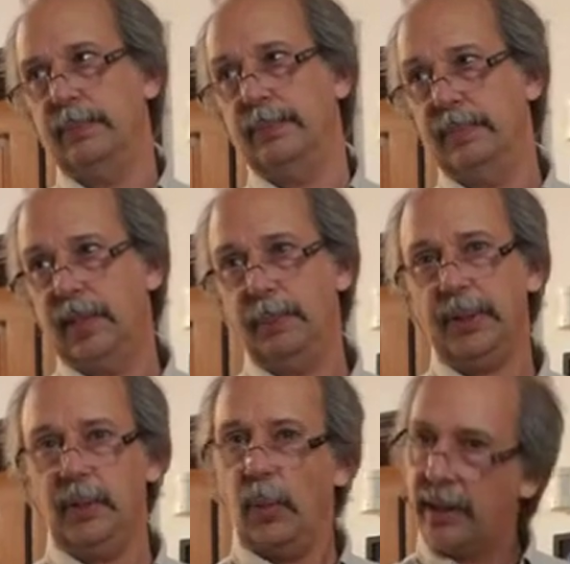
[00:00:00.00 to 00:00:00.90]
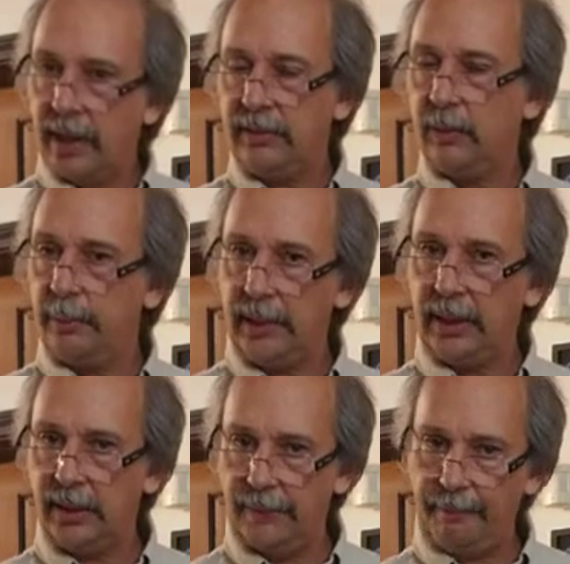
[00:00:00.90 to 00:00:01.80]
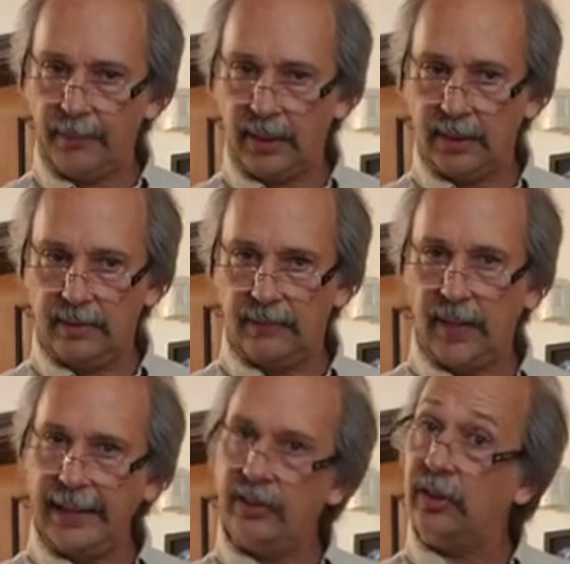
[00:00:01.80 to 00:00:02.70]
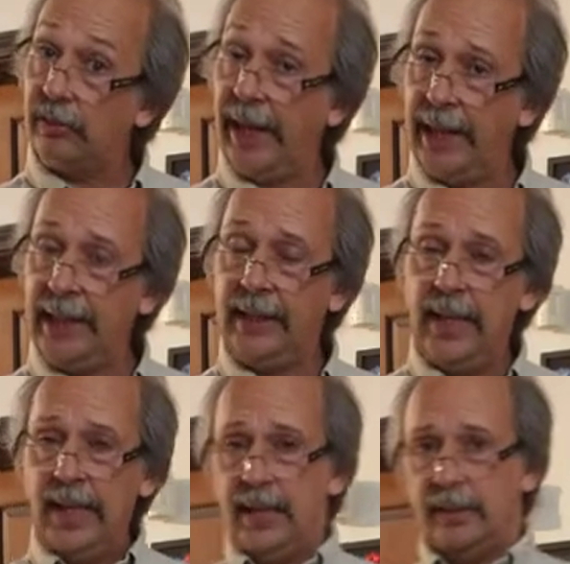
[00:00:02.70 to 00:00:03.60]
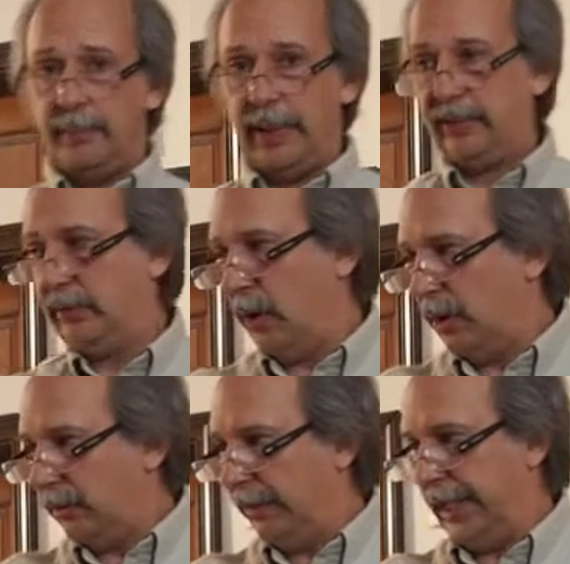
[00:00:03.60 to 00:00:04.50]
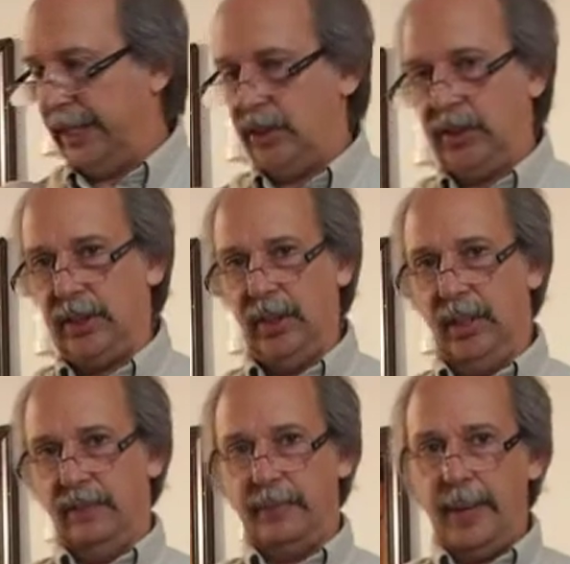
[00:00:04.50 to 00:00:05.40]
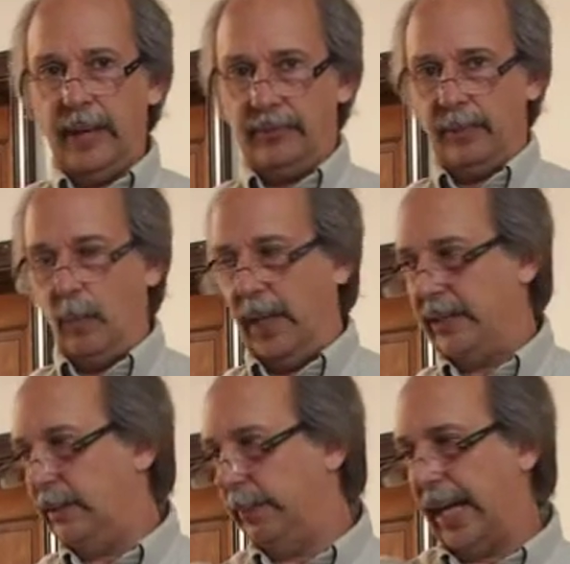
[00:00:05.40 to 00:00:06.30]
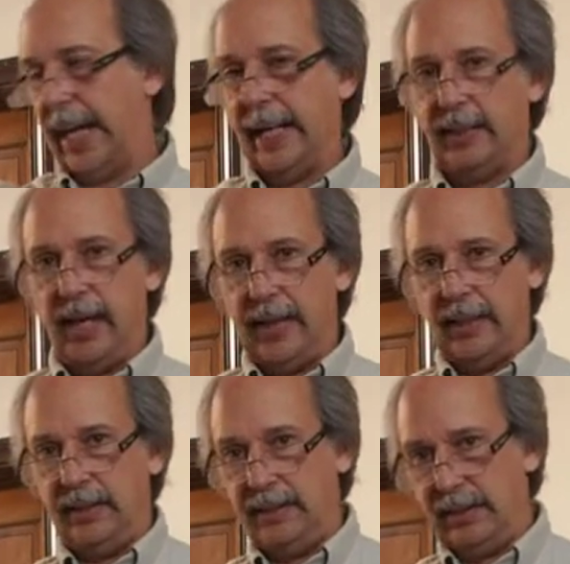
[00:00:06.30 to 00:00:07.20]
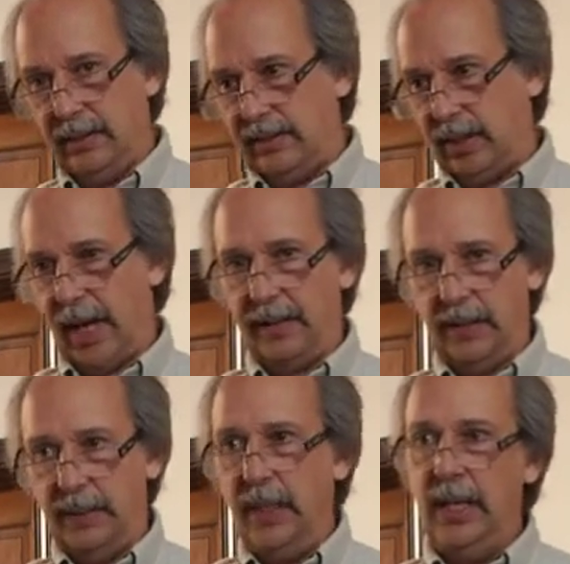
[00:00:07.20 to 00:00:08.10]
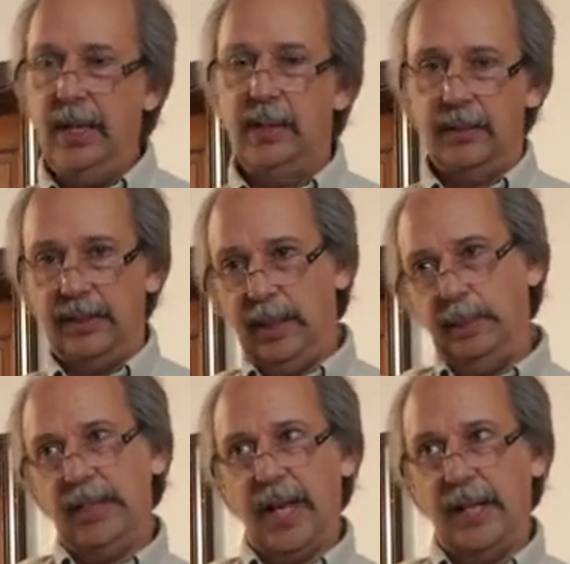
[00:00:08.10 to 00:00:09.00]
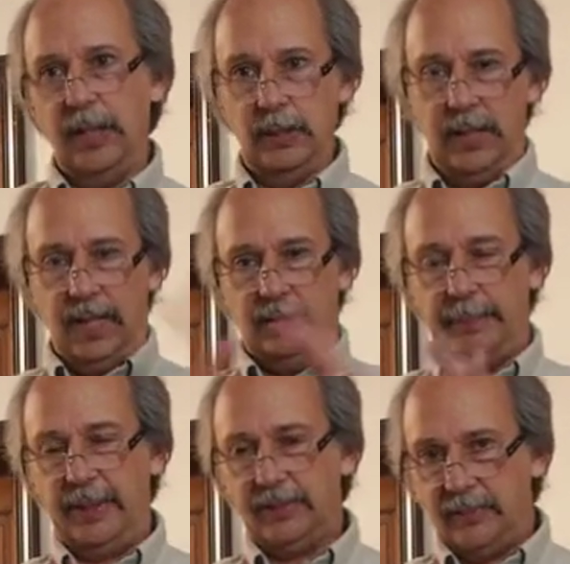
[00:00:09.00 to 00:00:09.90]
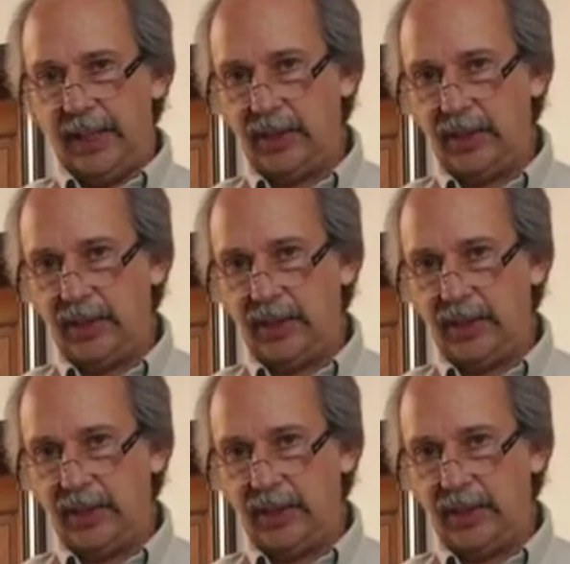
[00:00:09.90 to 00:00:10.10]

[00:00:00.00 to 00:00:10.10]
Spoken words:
typically 100 would be the finest grain, the best tonal range, from white to black, highlight to shadow, or deep shadow. The best range